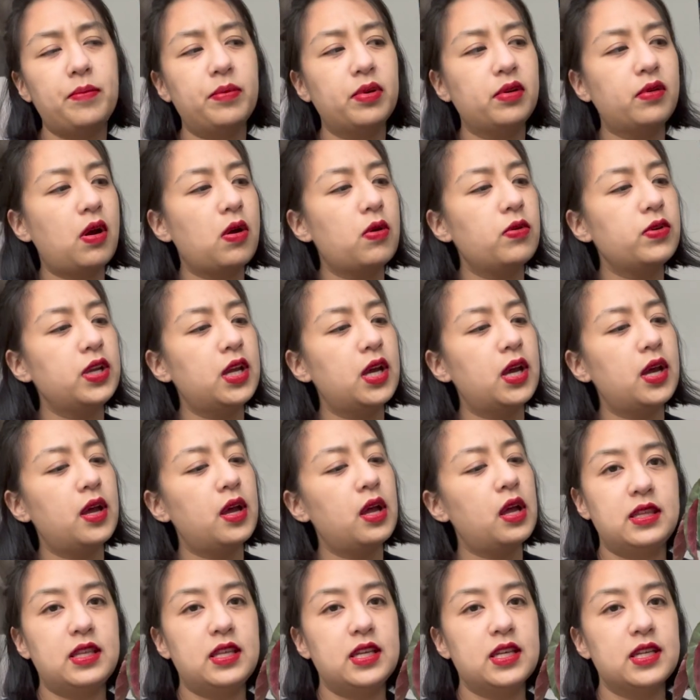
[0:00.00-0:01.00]

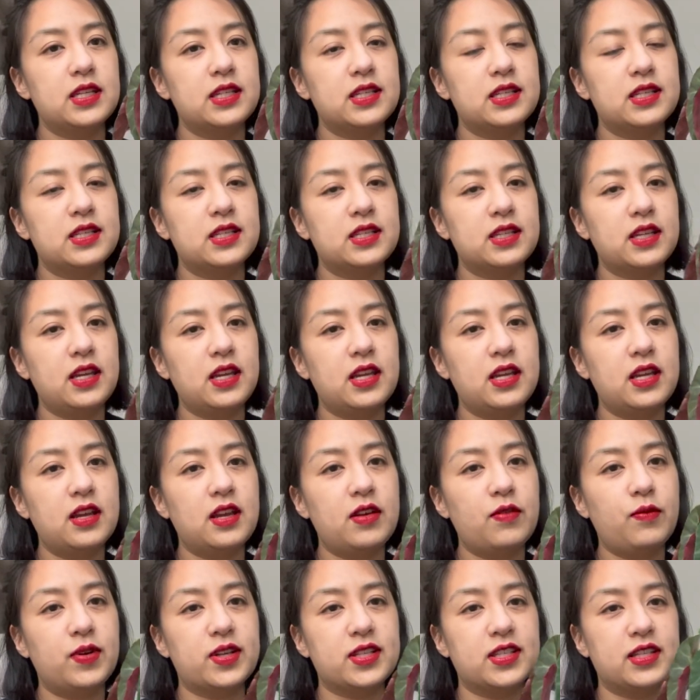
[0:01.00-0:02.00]
begonia. This
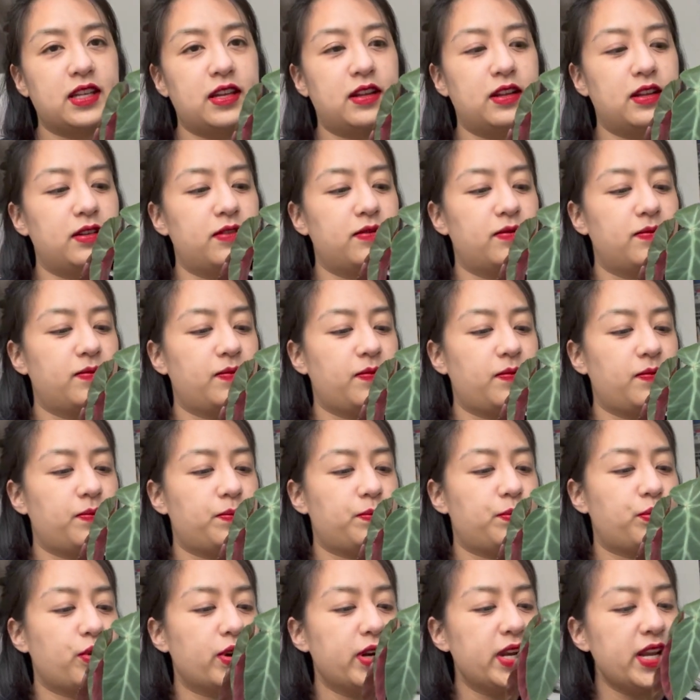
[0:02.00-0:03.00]
was a
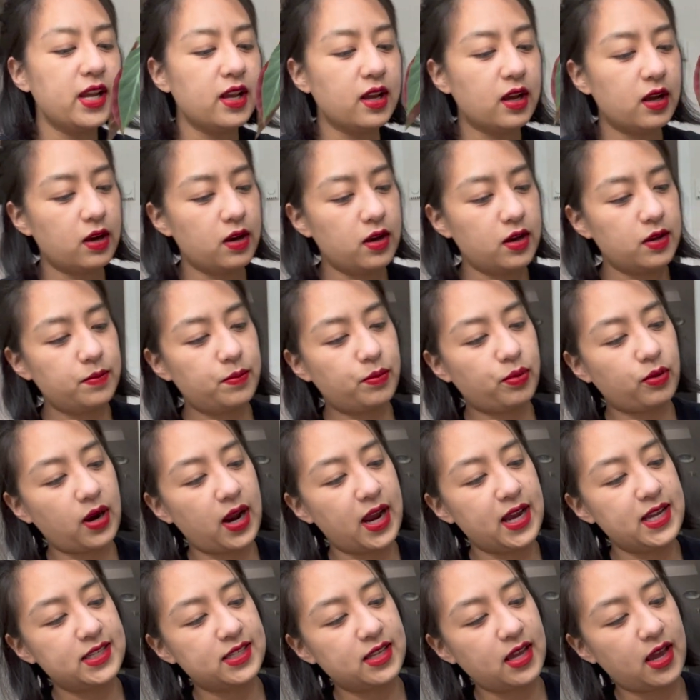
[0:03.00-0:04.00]
pretty good
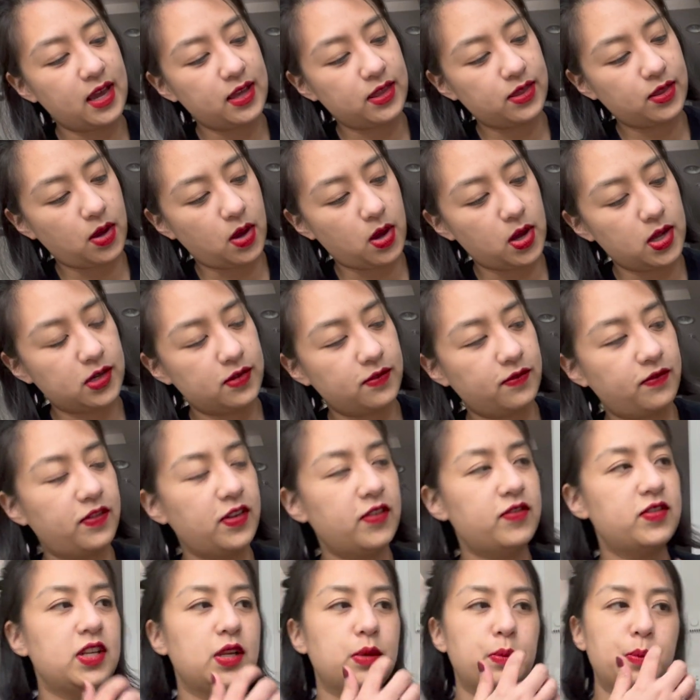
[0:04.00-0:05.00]
price, I thought.
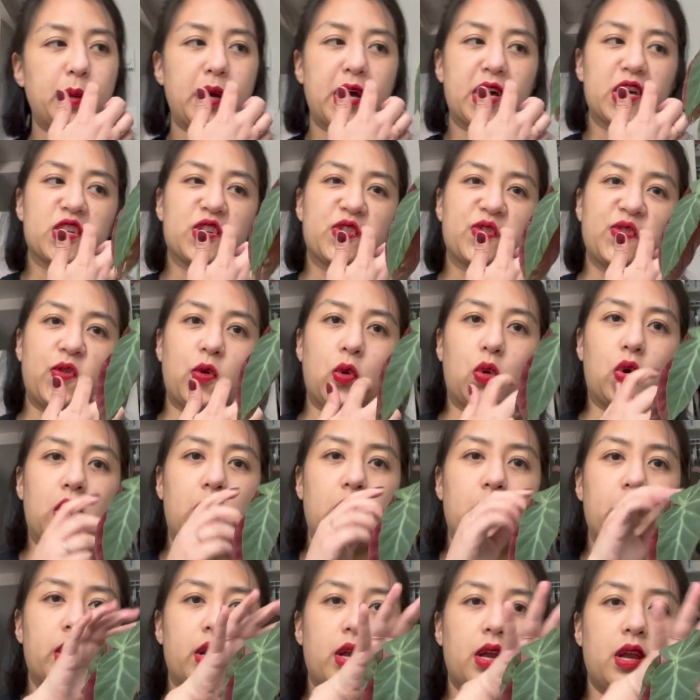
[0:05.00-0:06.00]
$15
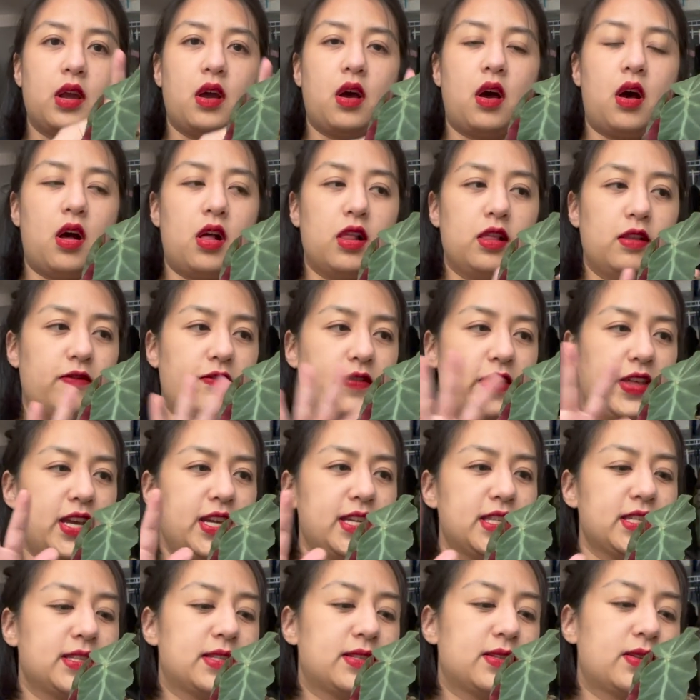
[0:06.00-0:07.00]
for all of
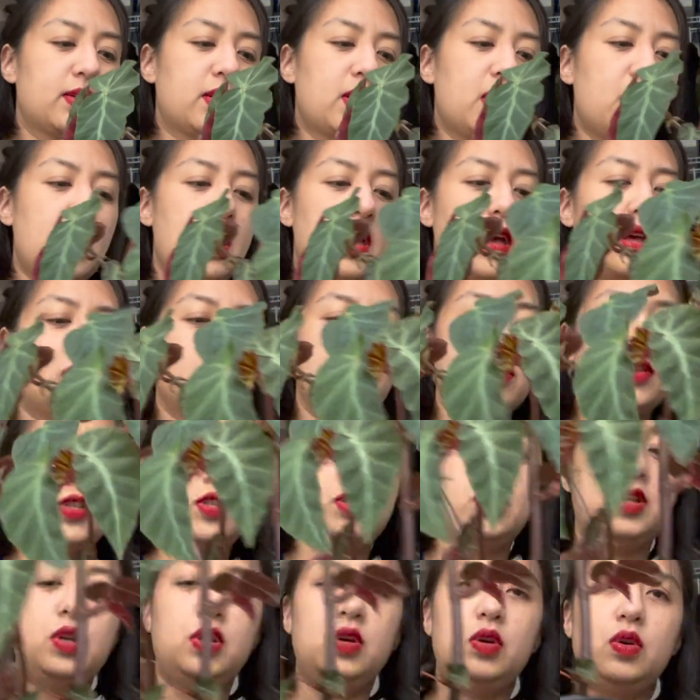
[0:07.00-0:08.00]
this. And there's
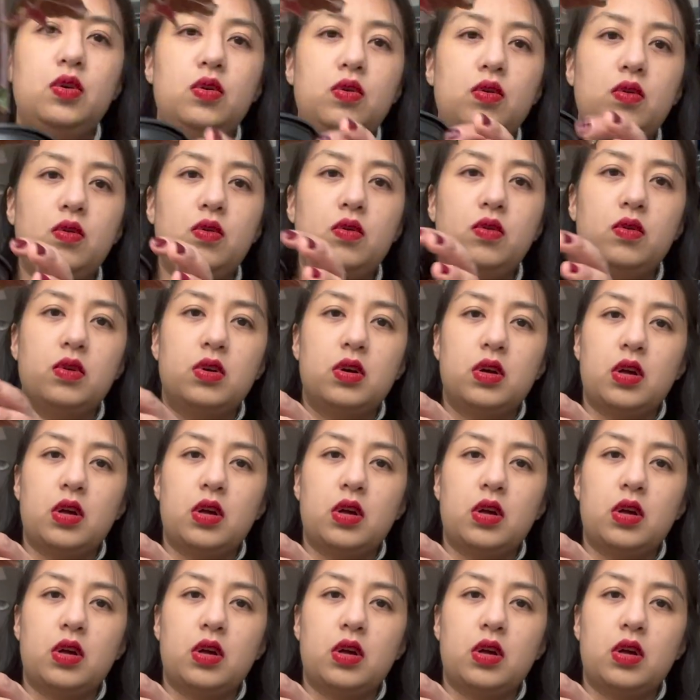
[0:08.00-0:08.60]
two